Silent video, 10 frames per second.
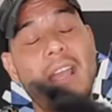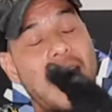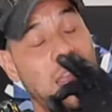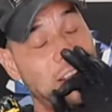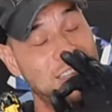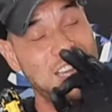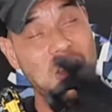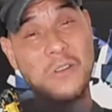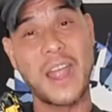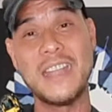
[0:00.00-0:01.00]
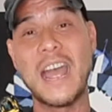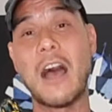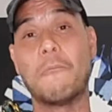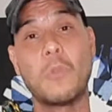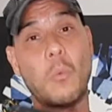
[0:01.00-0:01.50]
I'm going to tell you right
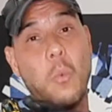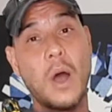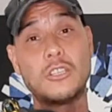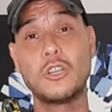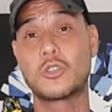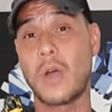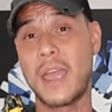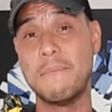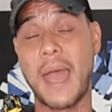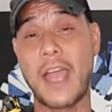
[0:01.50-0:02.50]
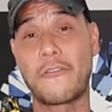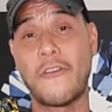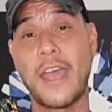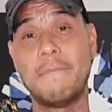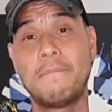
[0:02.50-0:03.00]
now, once you try
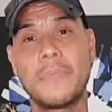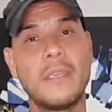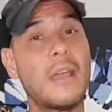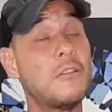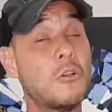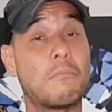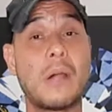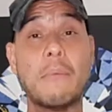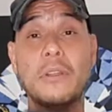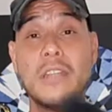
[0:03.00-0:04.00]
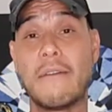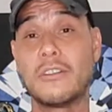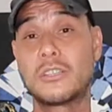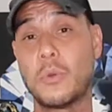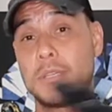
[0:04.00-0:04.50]
Magfed, you'll probably never
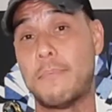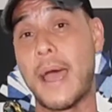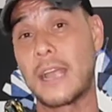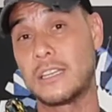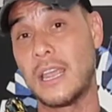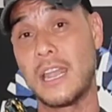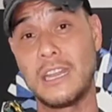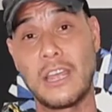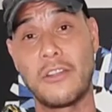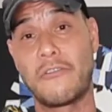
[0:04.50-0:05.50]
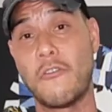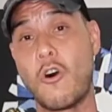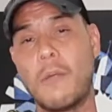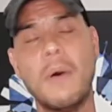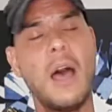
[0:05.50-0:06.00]
switch back to any other
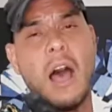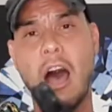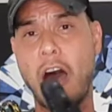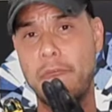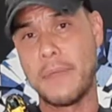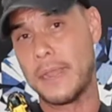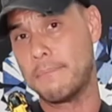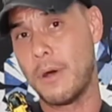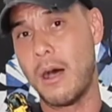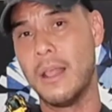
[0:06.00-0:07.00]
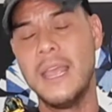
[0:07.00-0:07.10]
form of paintball.